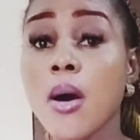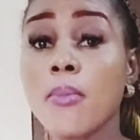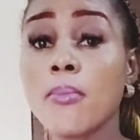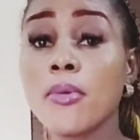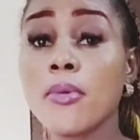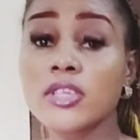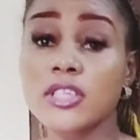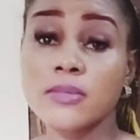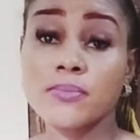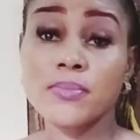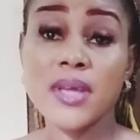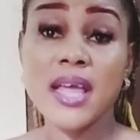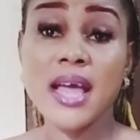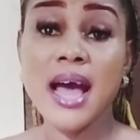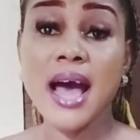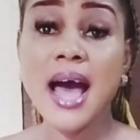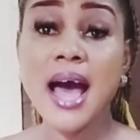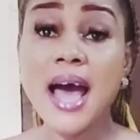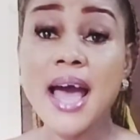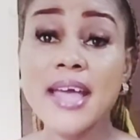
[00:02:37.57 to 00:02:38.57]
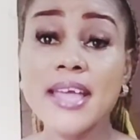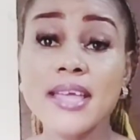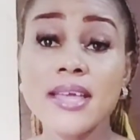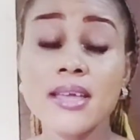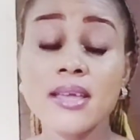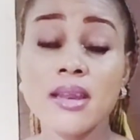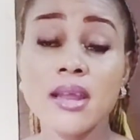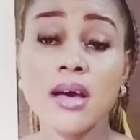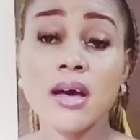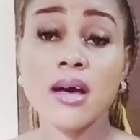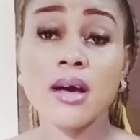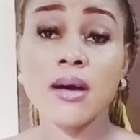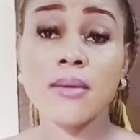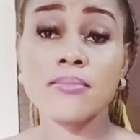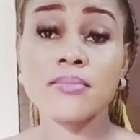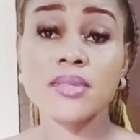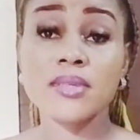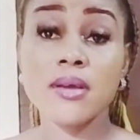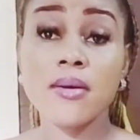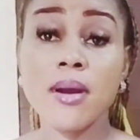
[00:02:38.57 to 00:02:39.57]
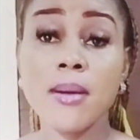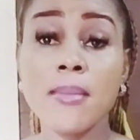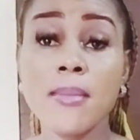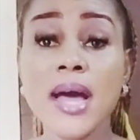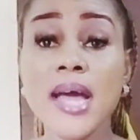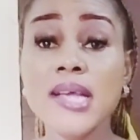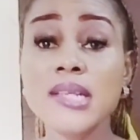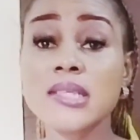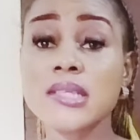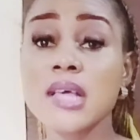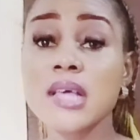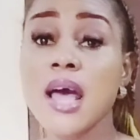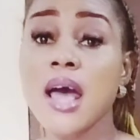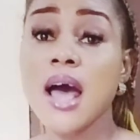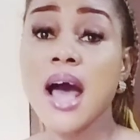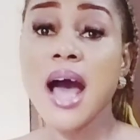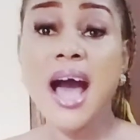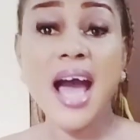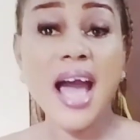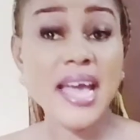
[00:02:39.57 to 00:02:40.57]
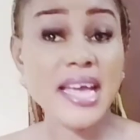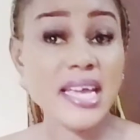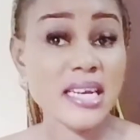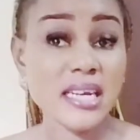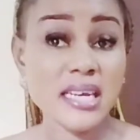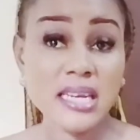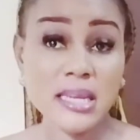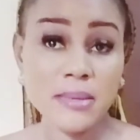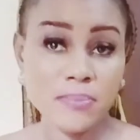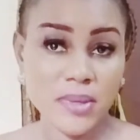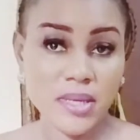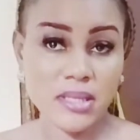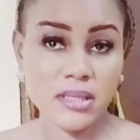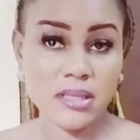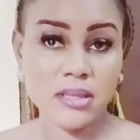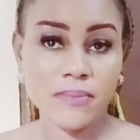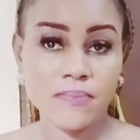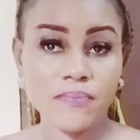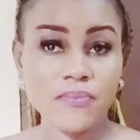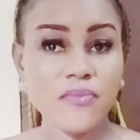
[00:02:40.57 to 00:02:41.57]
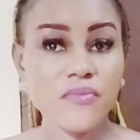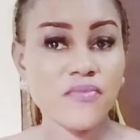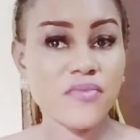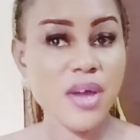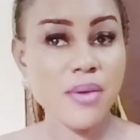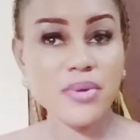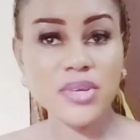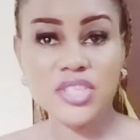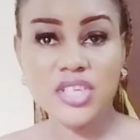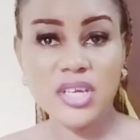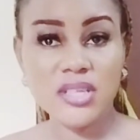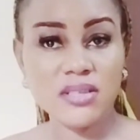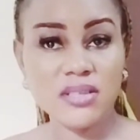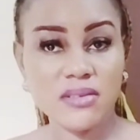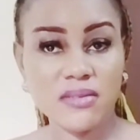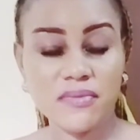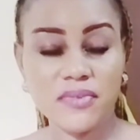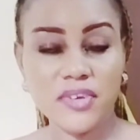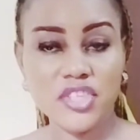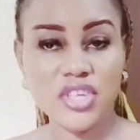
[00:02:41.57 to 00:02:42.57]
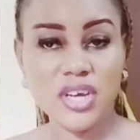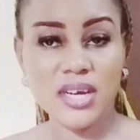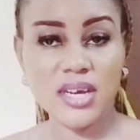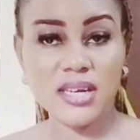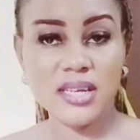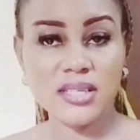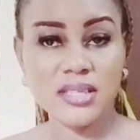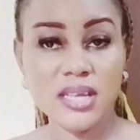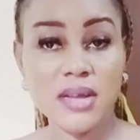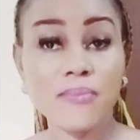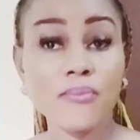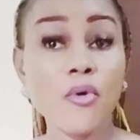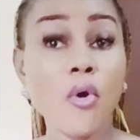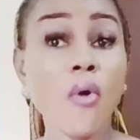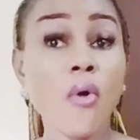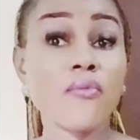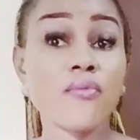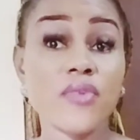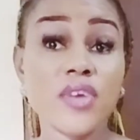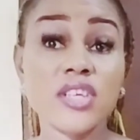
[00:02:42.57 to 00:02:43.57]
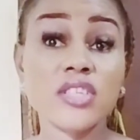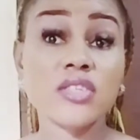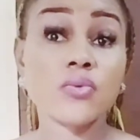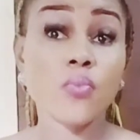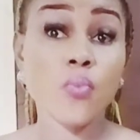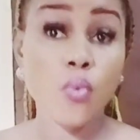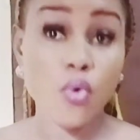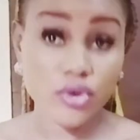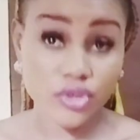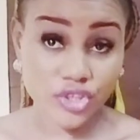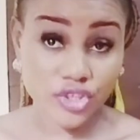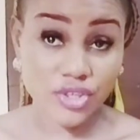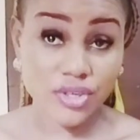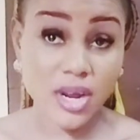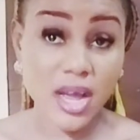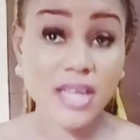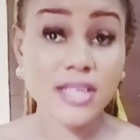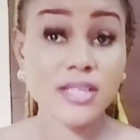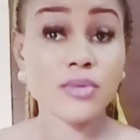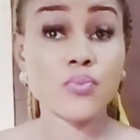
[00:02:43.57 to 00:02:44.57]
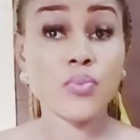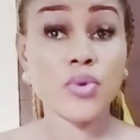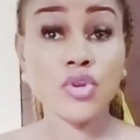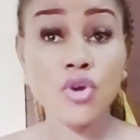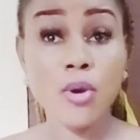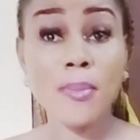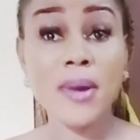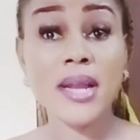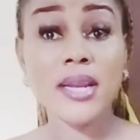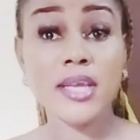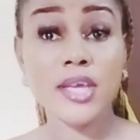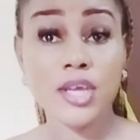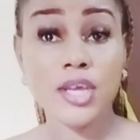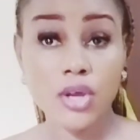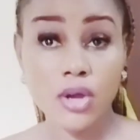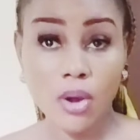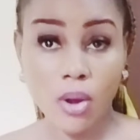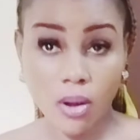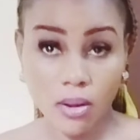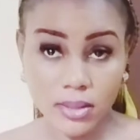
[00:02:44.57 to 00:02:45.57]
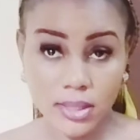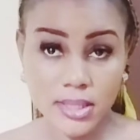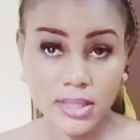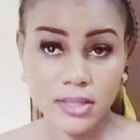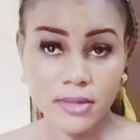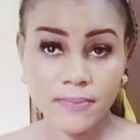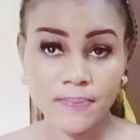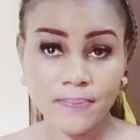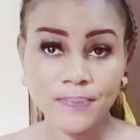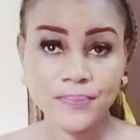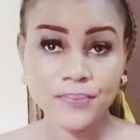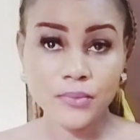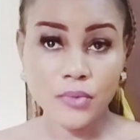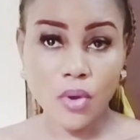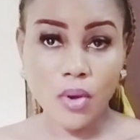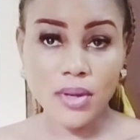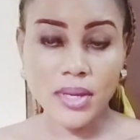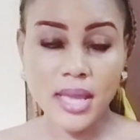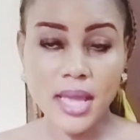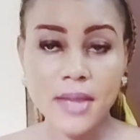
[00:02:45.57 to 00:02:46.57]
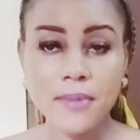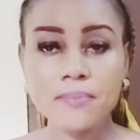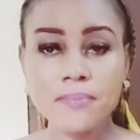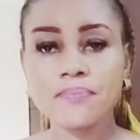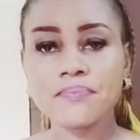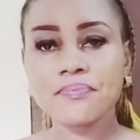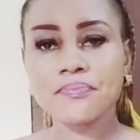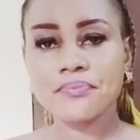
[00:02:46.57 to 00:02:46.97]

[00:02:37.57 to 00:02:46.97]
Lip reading: must be high in ceramides, high in lipids. Very gentle facial cleanser or face wash, as we normally call it. Okay,